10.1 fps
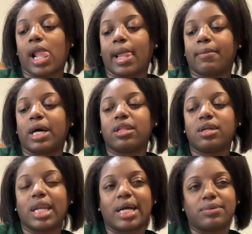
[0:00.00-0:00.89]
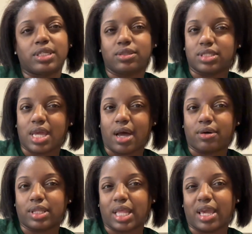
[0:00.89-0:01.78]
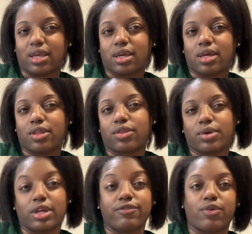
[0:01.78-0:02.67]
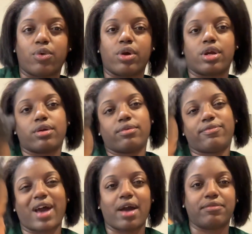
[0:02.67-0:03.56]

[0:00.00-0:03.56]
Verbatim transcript: but other than that, we're usually out in like three, four. What do I